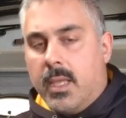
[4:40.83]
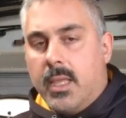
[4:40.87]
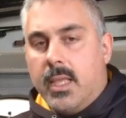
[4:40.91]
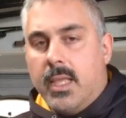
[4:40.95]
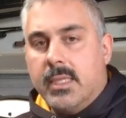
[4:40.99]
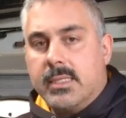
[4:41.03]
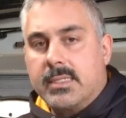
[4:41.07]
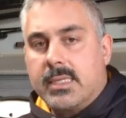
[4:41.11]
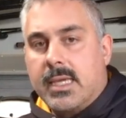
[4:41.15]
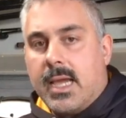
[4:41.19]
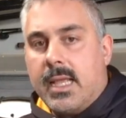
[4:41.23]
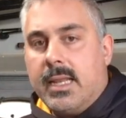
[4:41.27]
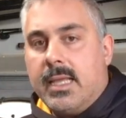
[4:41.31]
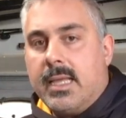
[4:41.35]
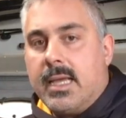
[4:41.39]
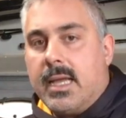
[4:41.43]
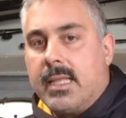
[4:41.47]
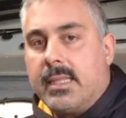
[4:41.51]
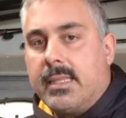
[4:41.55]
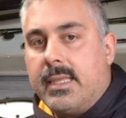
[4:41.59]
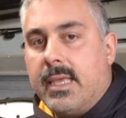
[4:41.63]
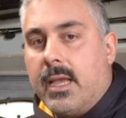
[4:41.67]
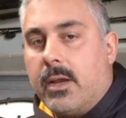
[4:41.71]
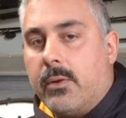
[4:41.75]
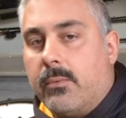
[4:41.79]
It's kind of
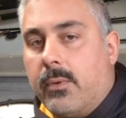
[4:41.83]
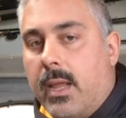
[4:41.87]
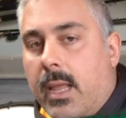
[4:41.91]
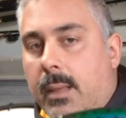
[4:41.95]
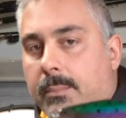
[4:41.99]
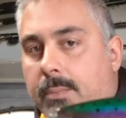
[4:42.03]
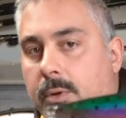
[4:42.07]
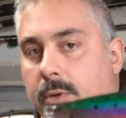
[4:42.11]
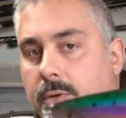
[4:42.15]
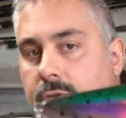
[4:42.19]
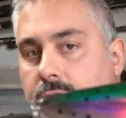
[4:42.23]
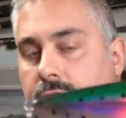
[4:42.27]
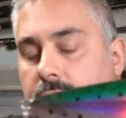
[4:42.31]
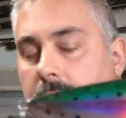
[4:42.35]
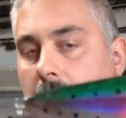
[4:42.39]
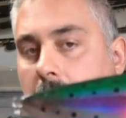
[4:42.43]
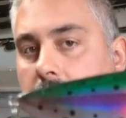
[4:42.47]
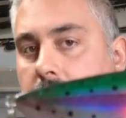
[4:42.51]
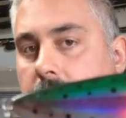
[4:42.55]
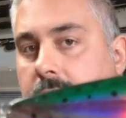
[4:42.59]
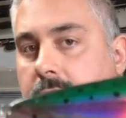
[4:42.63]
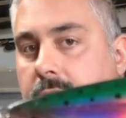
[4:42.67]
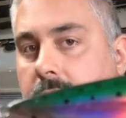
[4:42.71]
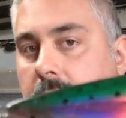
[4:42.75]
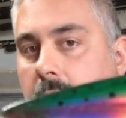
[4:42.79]
got that rainbow
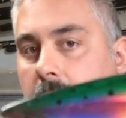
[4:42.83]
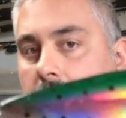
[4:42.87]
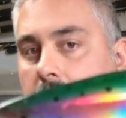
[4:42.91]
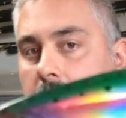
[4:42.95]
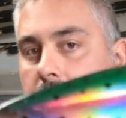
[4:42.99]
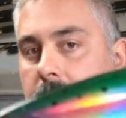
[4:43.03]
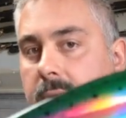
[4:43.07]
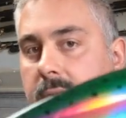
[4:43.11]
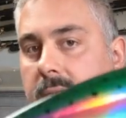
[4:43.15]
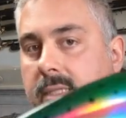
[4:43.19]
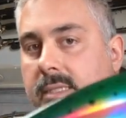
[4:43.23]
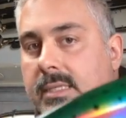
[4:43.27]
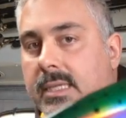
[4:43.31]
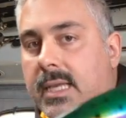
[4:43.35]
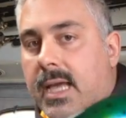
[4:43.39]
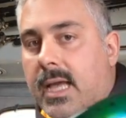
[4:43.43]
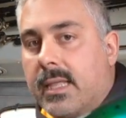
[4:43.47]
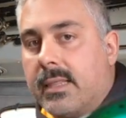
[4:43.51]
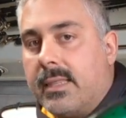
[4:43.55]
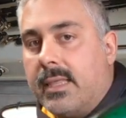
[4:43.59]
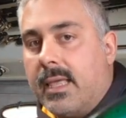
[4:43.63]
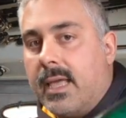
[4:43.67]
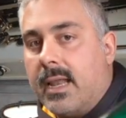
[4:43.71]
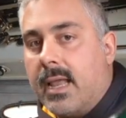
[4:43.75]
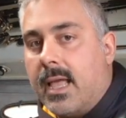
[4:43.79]
troutish color, but it's
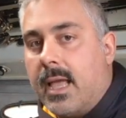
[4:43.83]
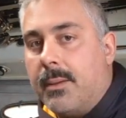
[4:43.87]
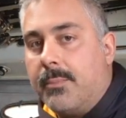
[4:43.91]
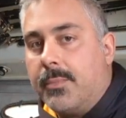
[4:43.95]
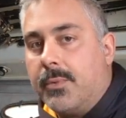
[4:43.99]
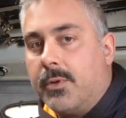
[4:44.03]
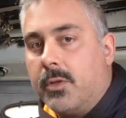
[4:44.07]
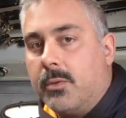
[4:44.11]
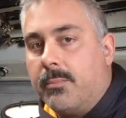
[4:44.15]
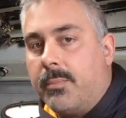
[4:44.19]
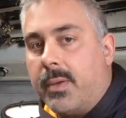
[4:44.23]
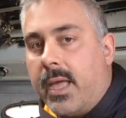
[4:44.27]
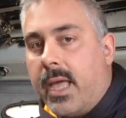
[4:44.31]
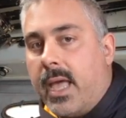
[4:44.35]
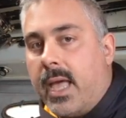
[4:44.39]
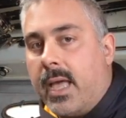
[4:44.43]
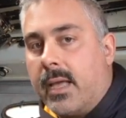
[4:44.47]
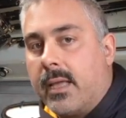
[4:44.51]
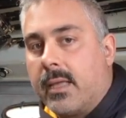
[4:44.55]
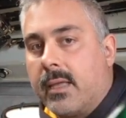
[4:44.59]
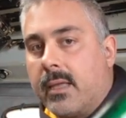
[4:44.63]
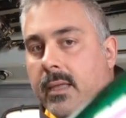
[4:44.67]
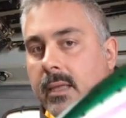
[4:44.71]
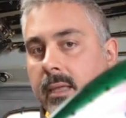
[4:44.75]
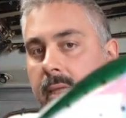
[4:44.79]
got that emerald
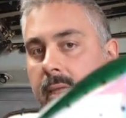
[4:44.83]
back,